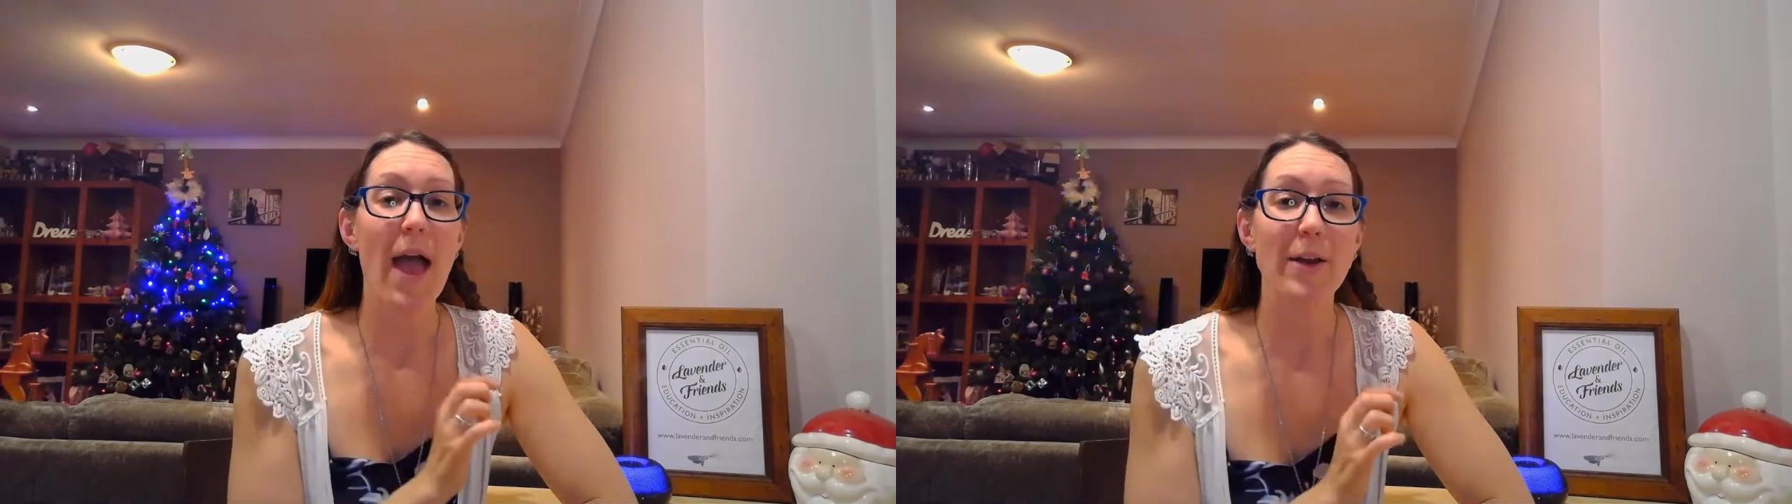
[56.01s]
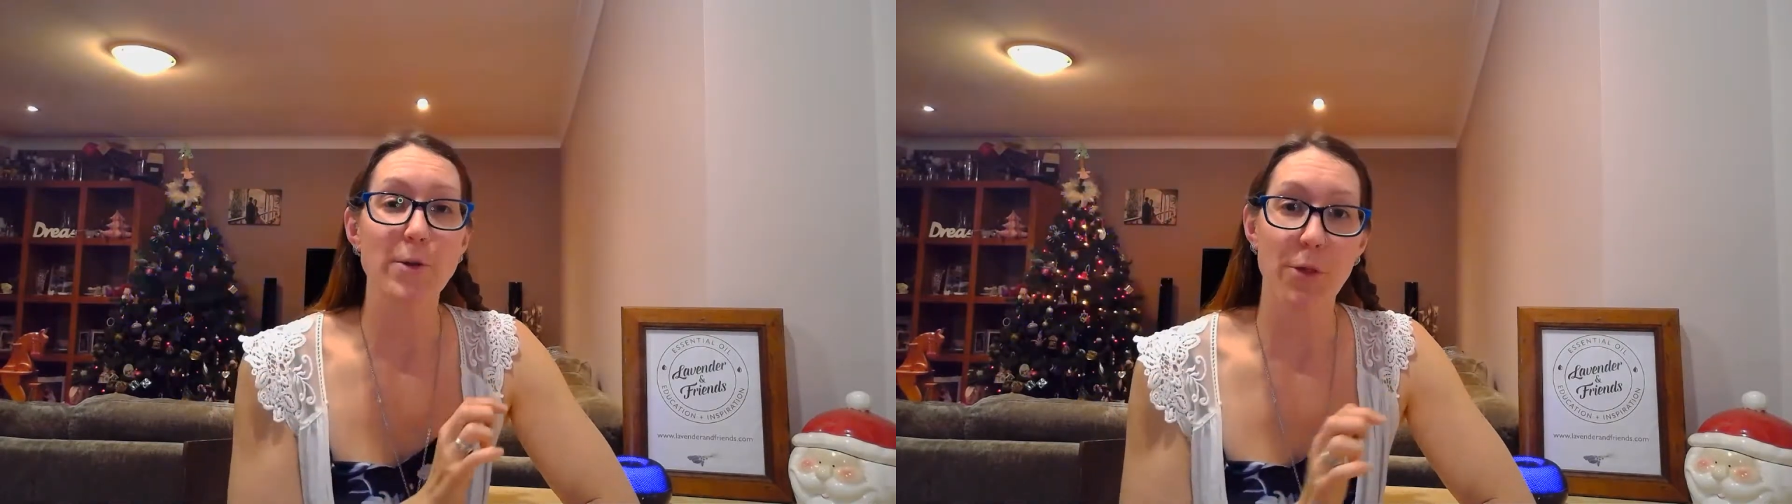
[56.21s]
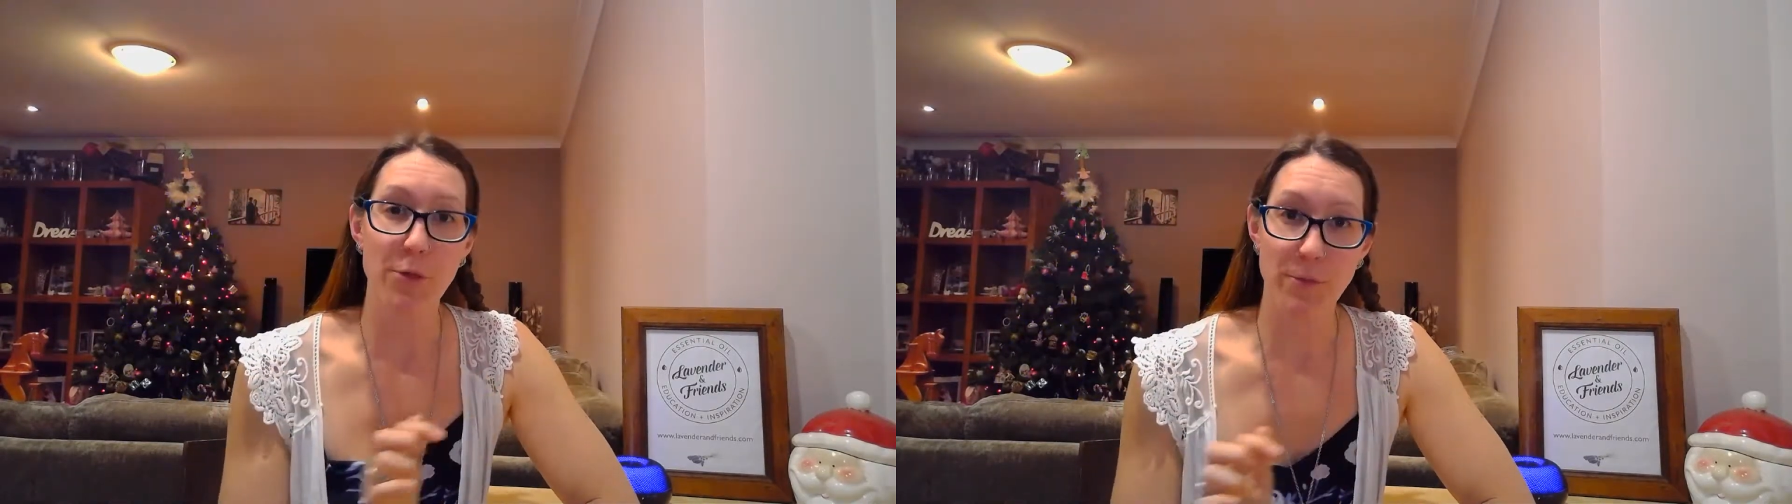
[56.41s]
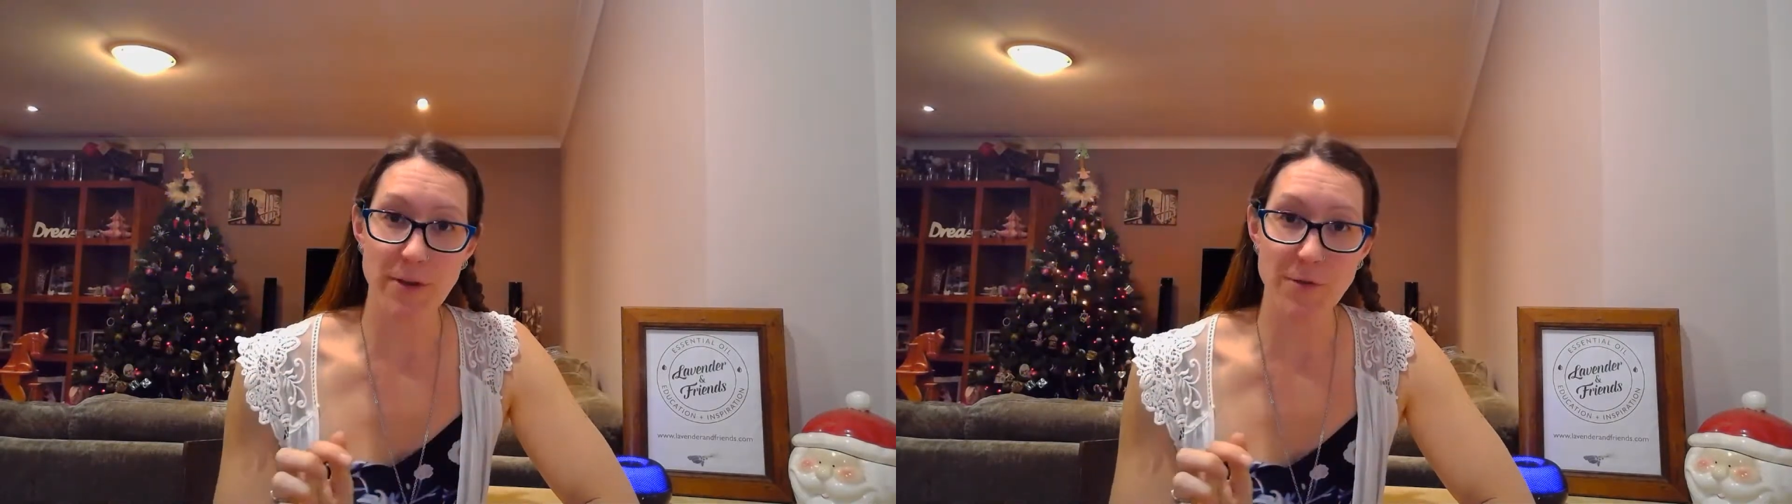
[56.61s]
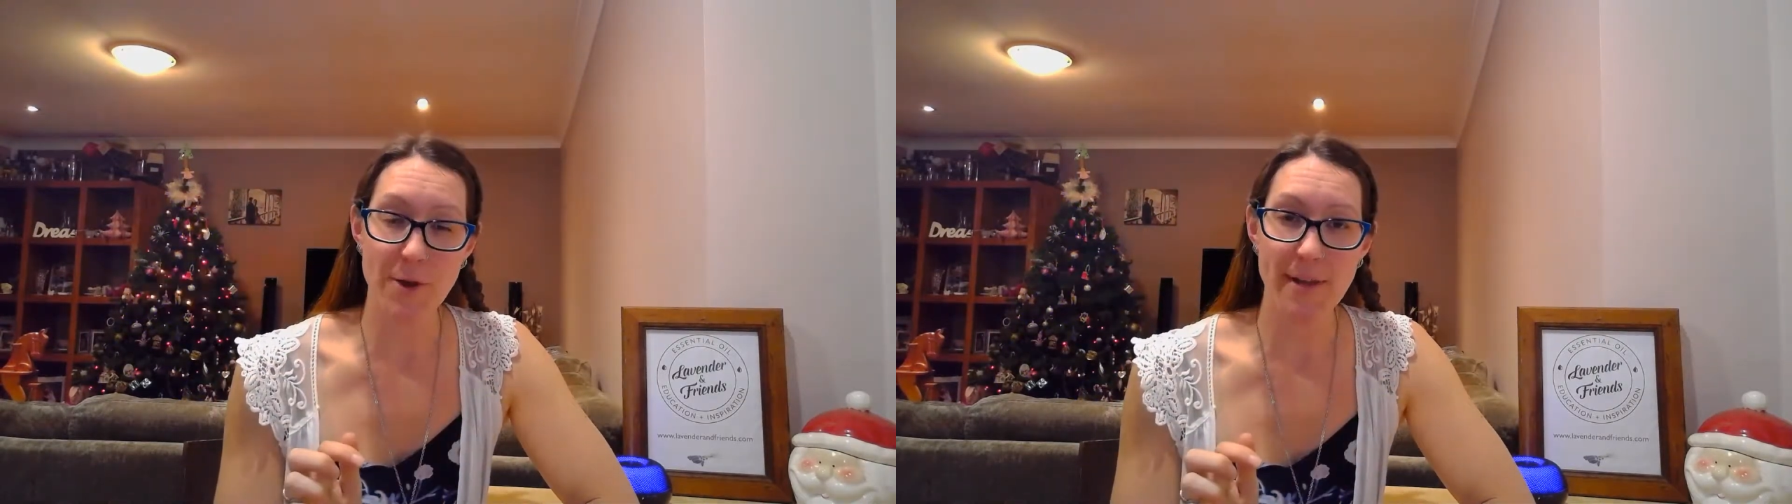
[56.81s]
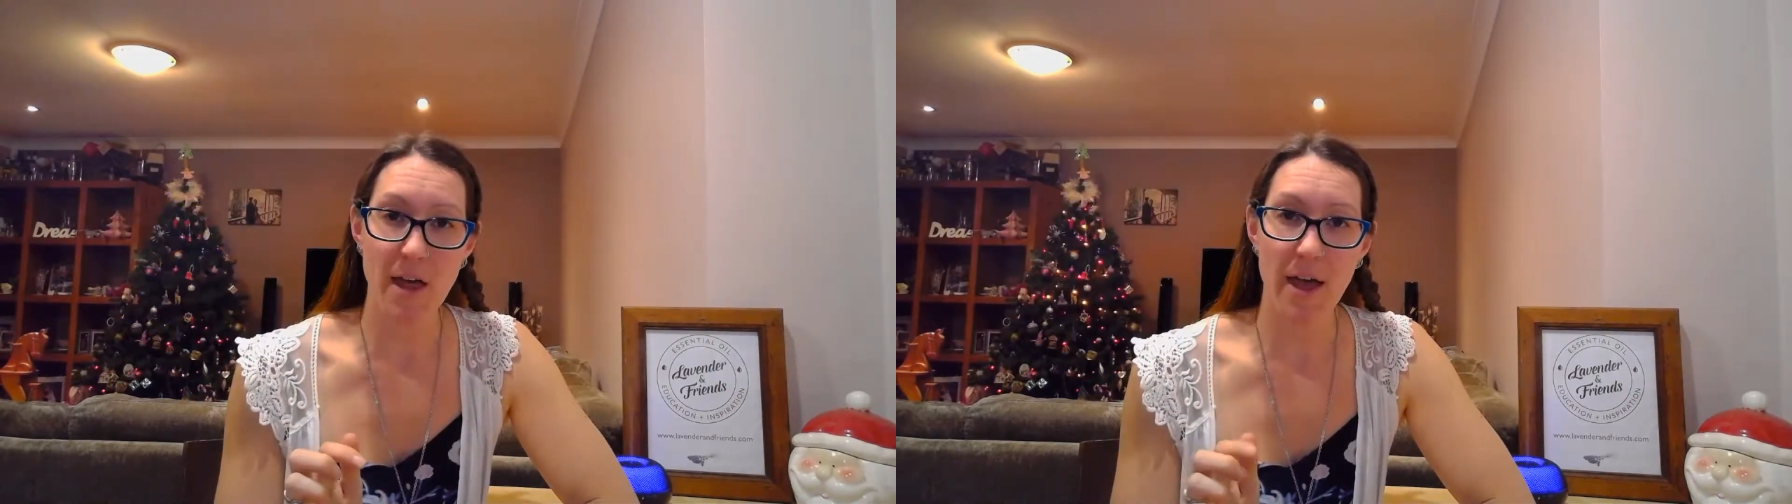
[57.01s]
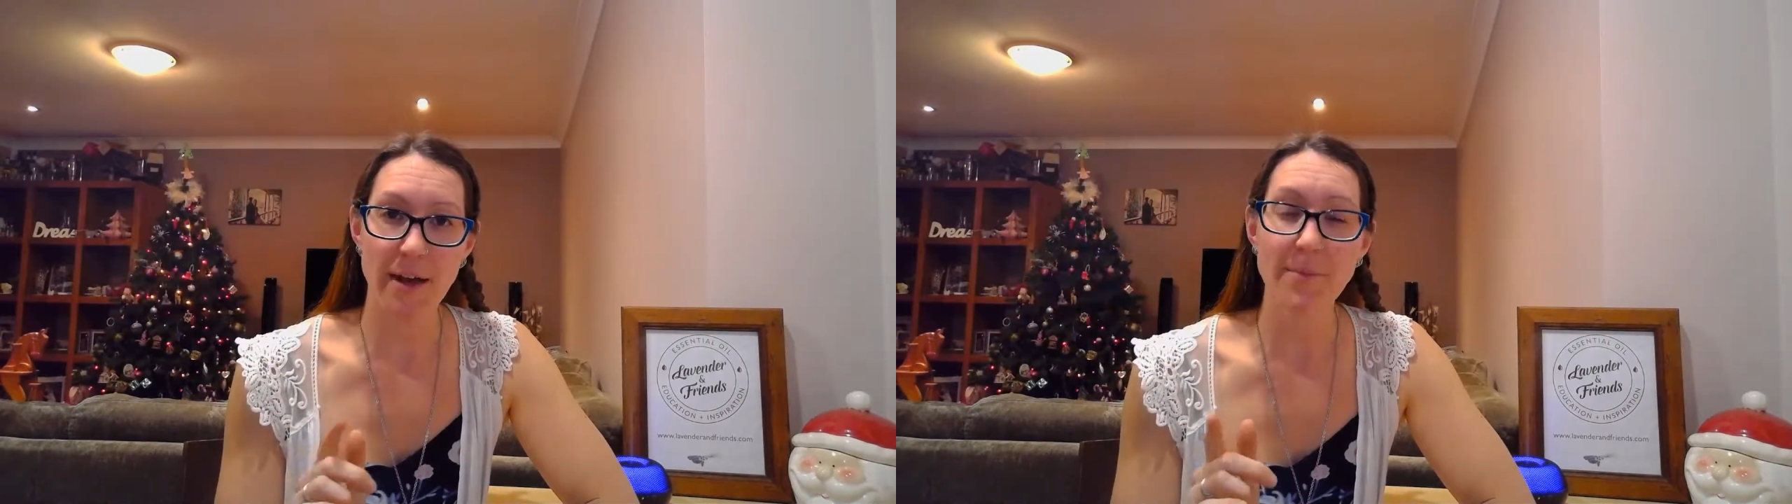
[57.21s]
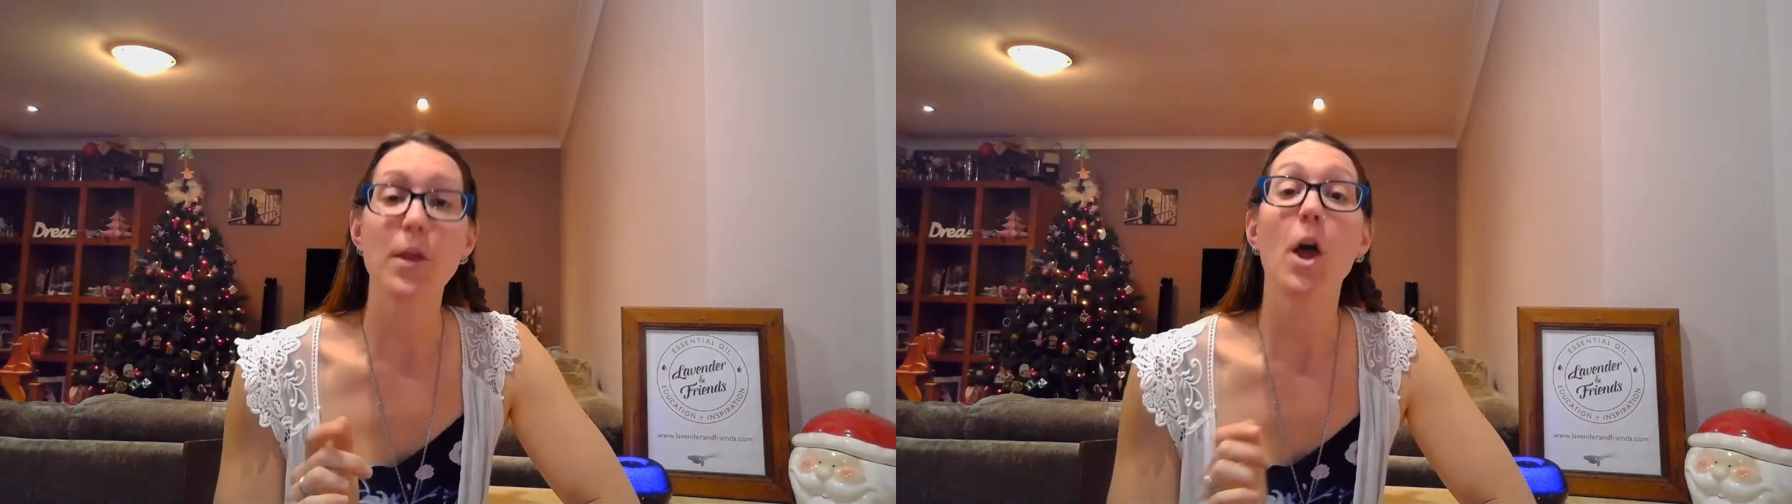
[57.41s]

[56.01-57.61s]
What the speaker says: and your 3 front line,